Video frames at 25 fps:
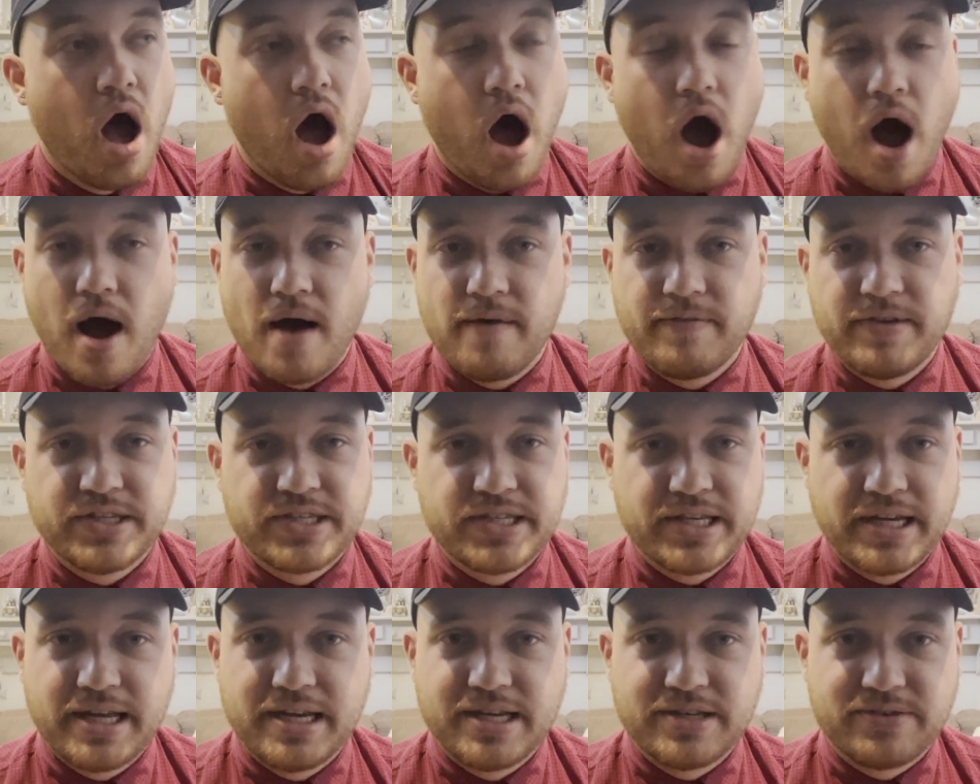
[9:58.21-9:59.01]

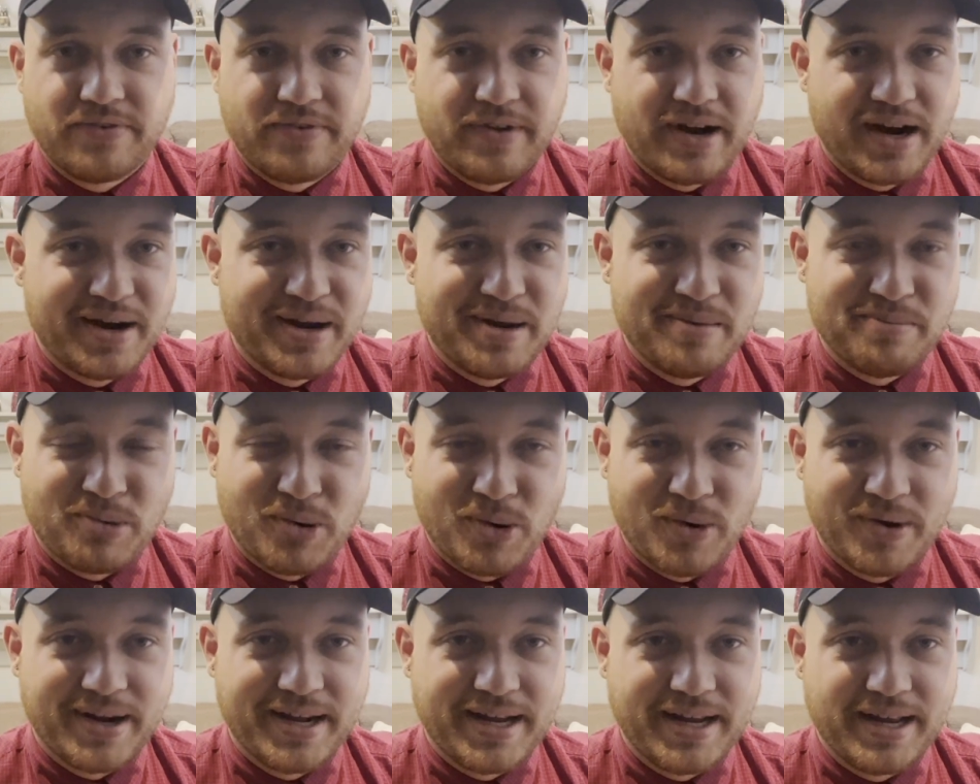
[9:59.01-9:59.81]
Obviously, it is very
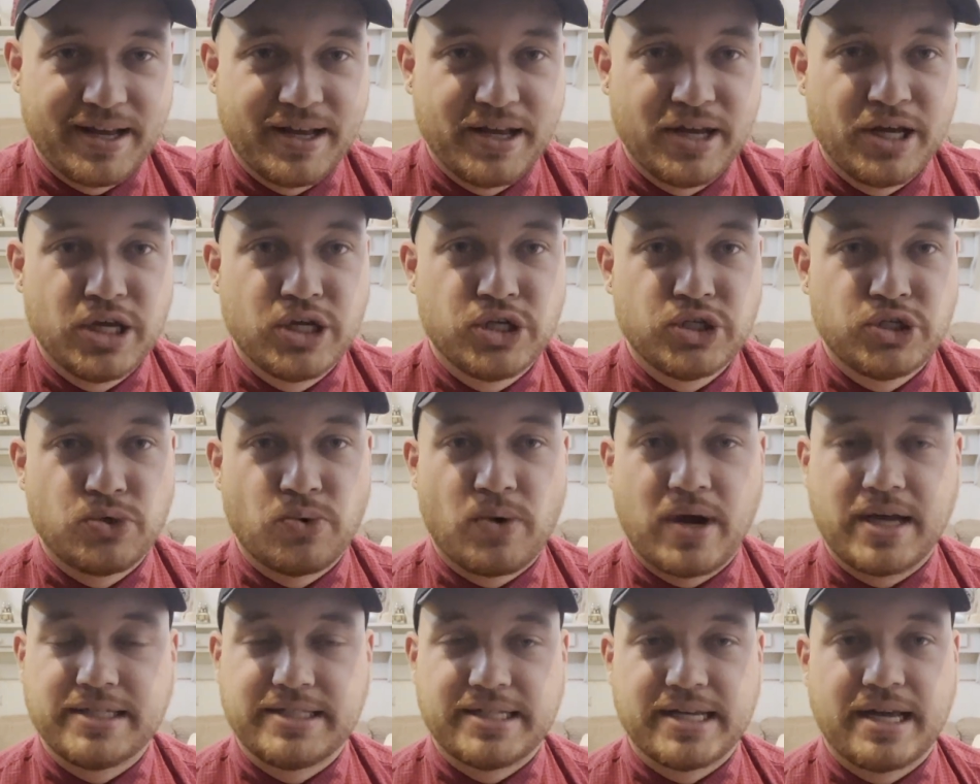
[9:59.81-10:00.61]
important to
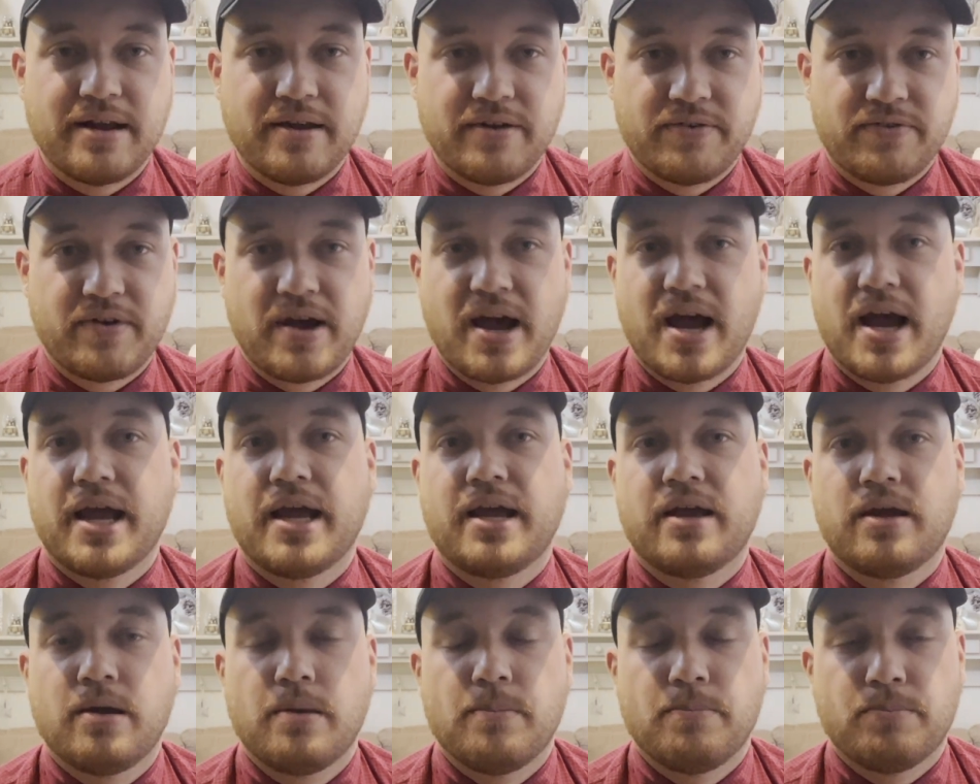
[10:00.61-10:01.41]
identify
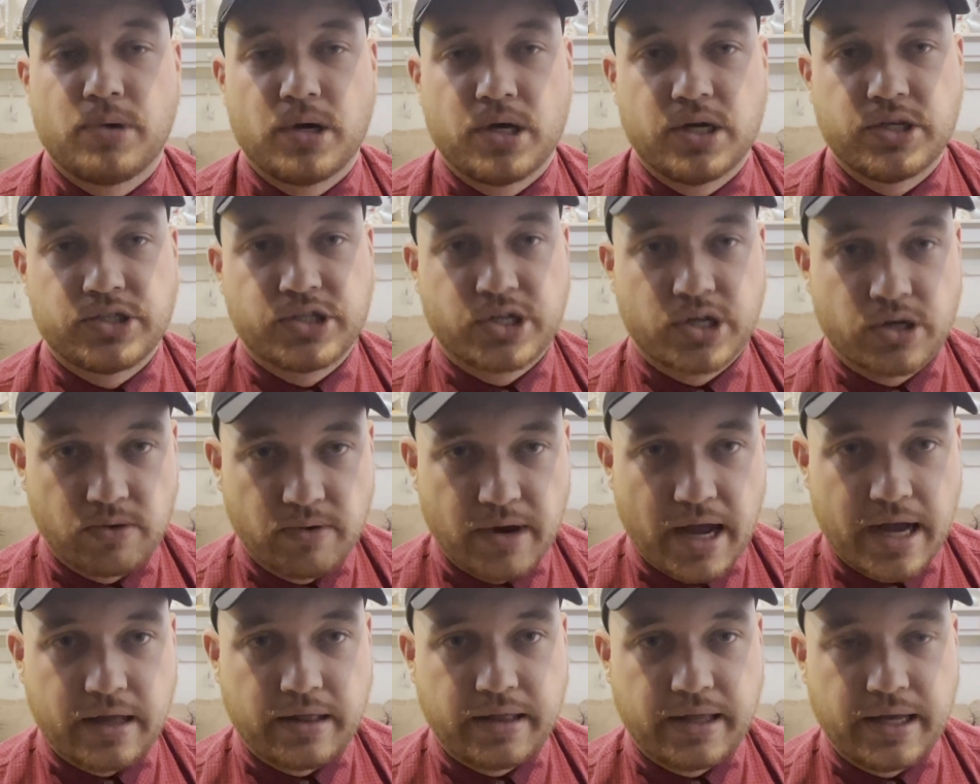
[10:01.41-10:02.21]
birds
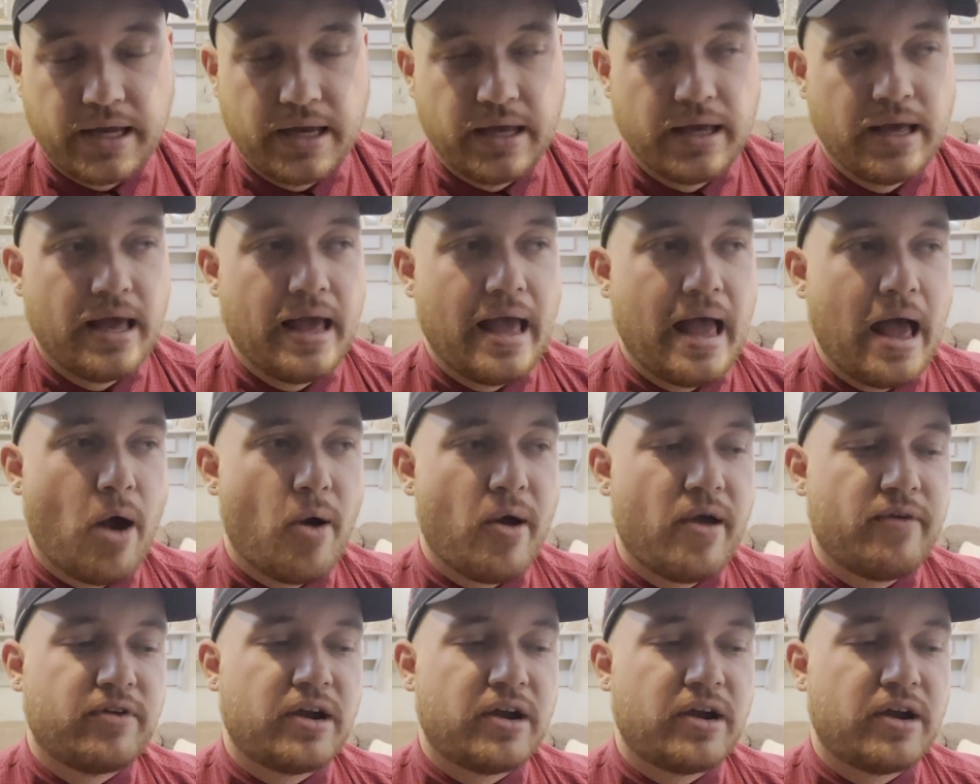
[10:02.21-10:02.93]
correctly. However,